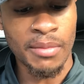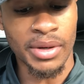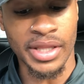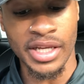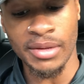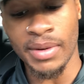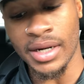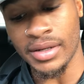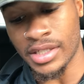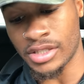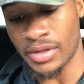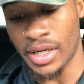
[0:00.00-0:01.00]
But think about
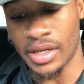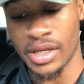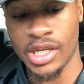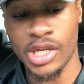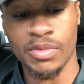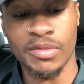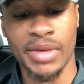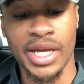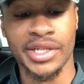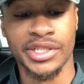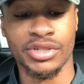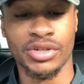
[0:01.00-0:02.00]
it this way. You've been
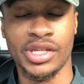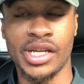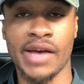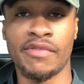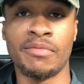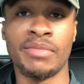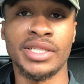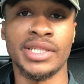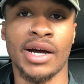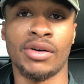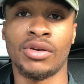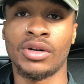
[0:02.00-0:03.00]
making sure that you haven't
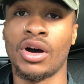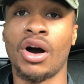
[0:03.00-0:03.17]
missed out on